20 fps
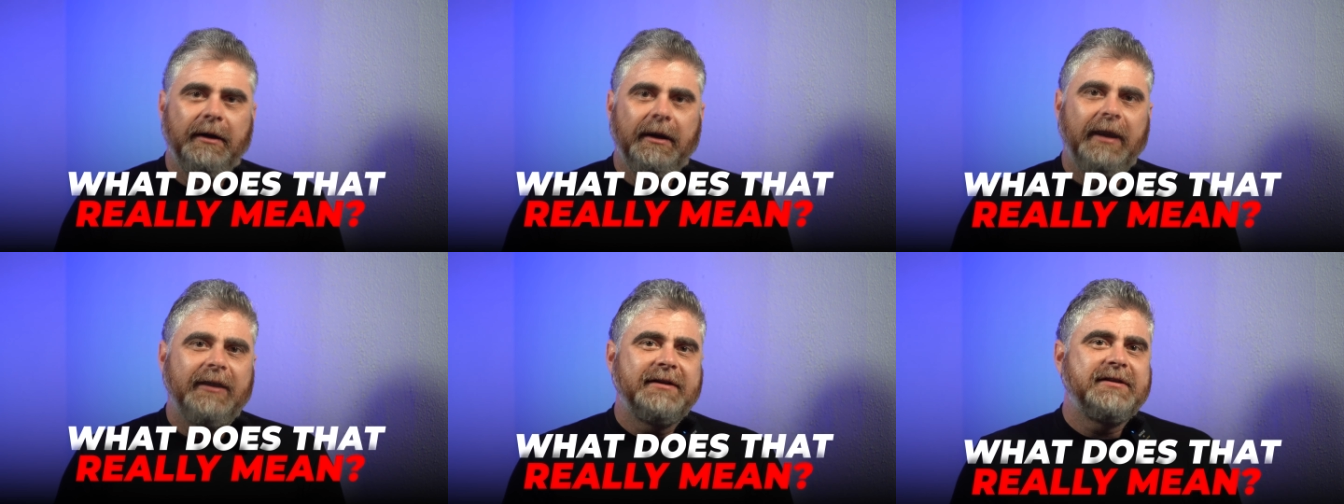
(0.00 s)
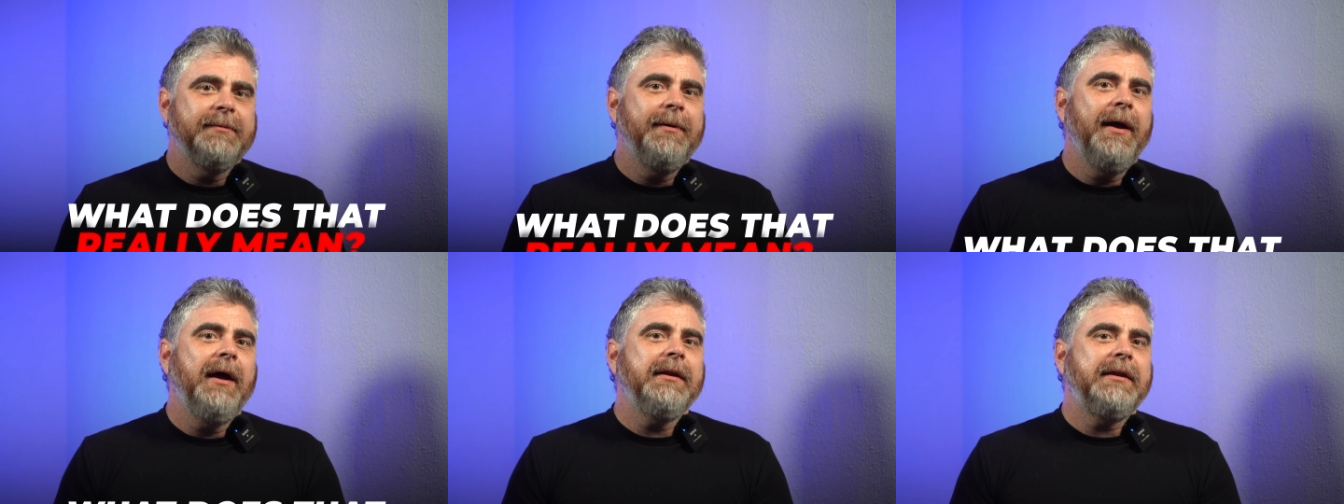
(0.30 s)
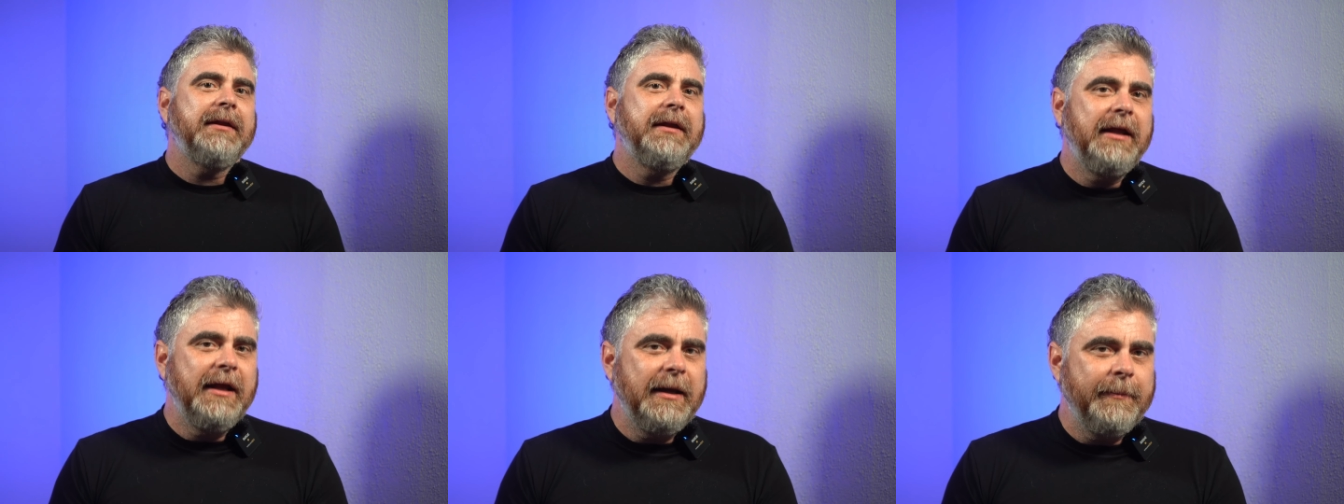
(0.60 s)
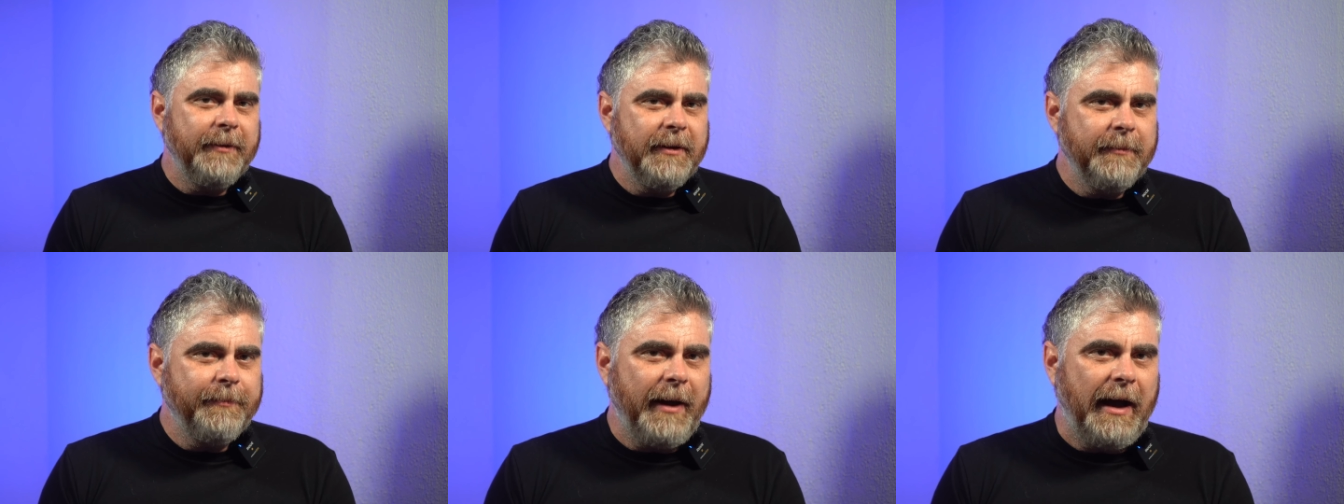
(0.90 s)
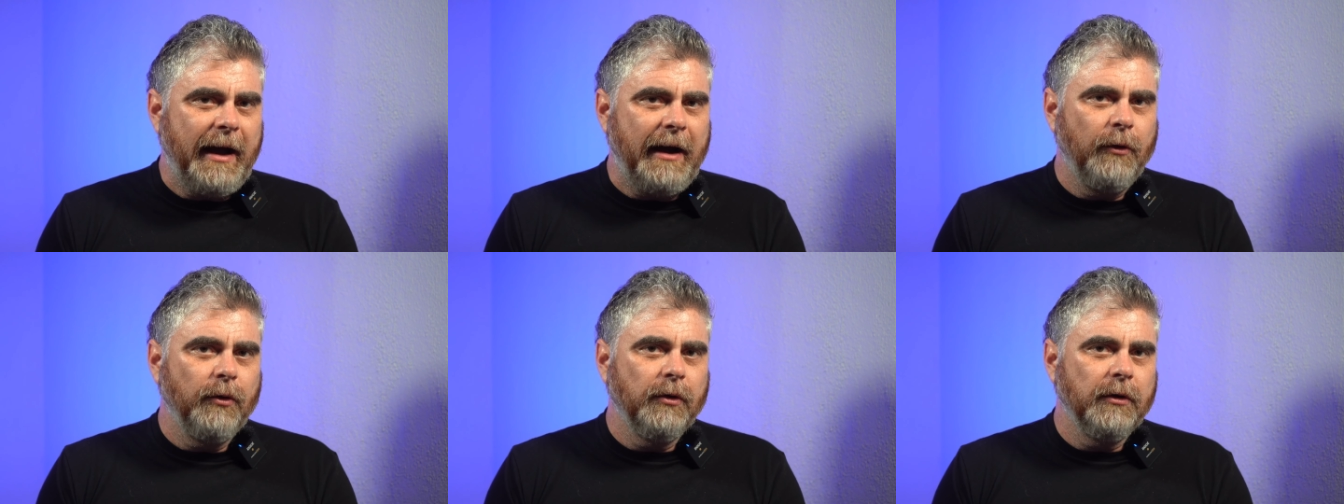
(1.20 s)
It's about keeping
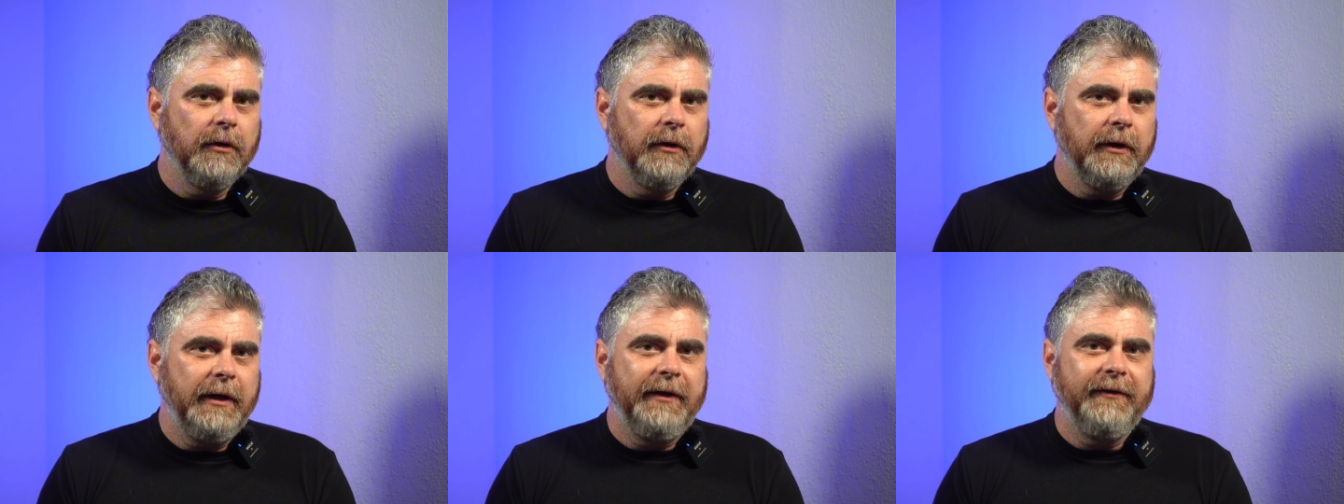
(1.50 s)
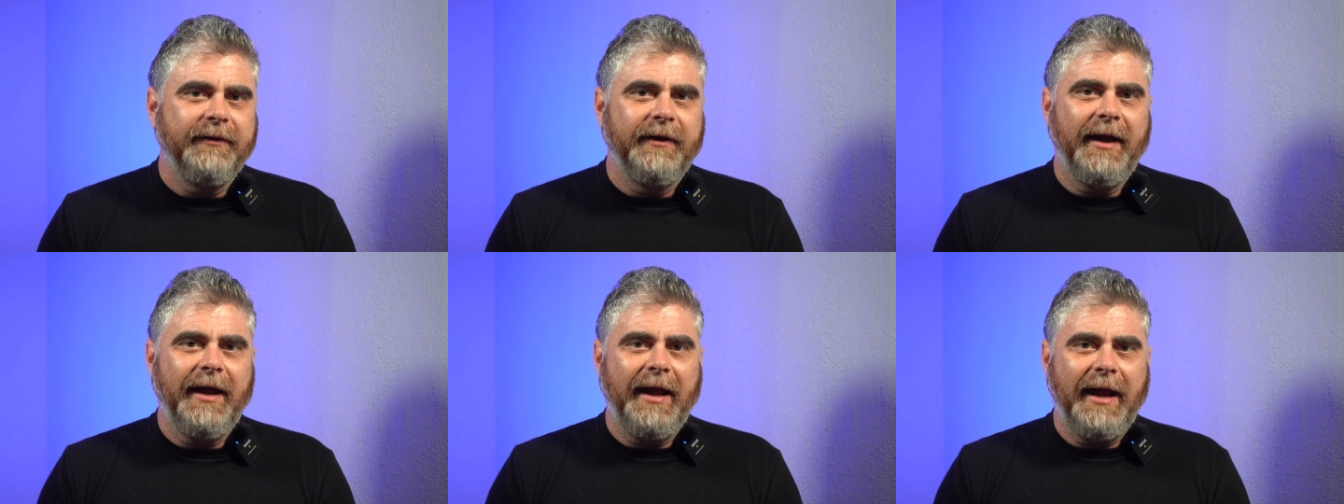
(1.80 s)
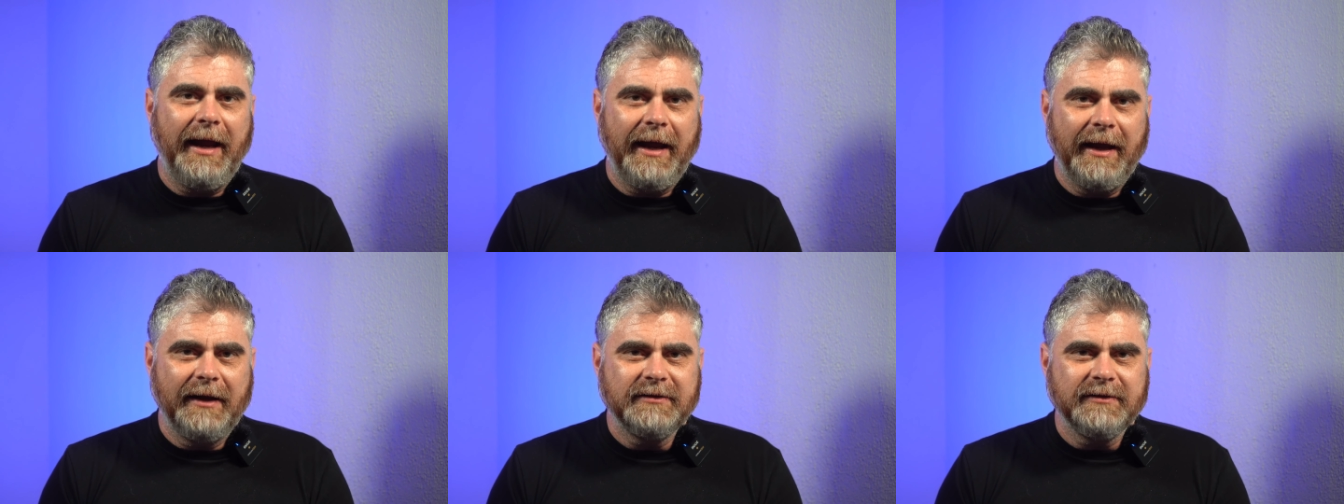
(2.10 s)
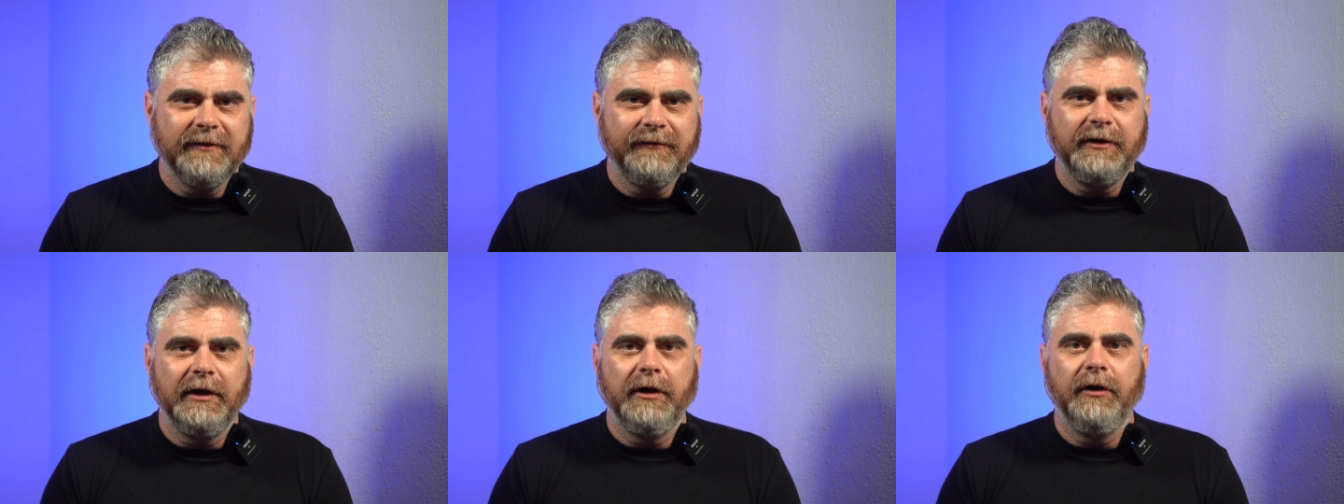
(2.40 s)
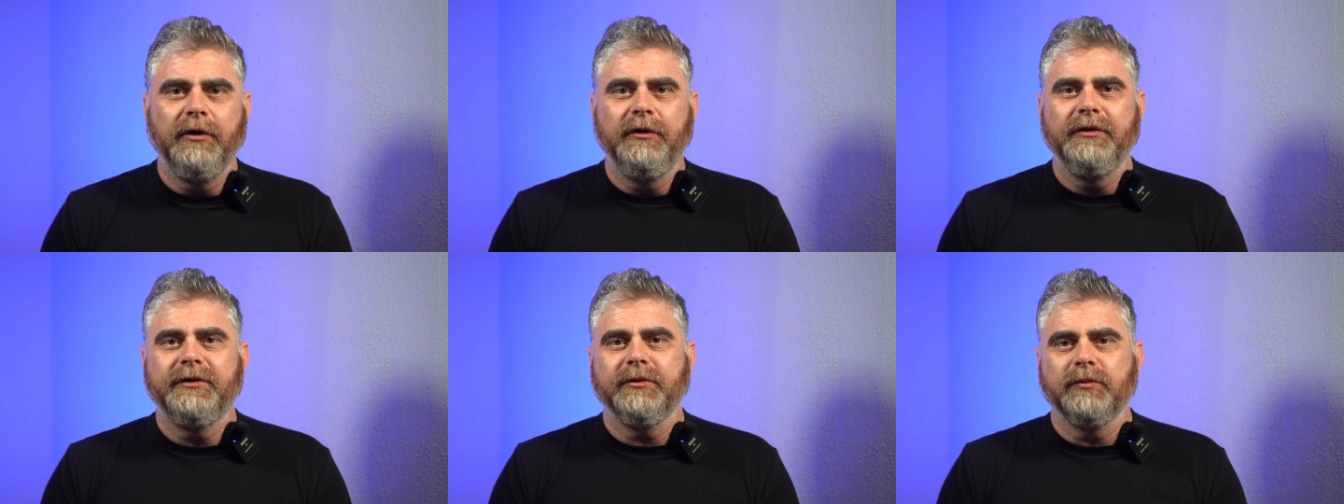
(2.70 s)
power in the hands of
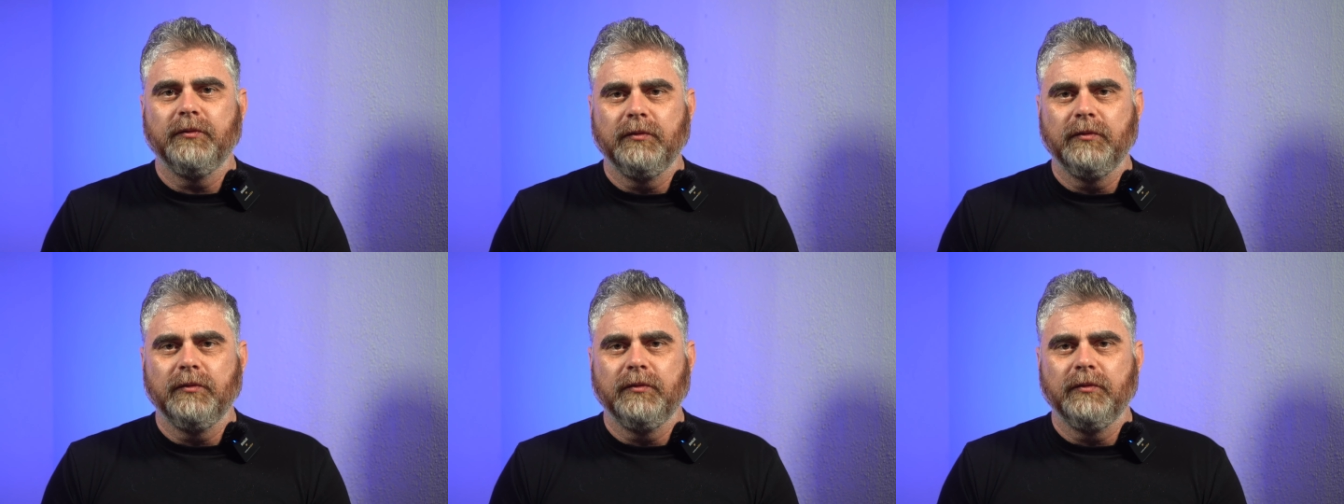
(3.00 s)
those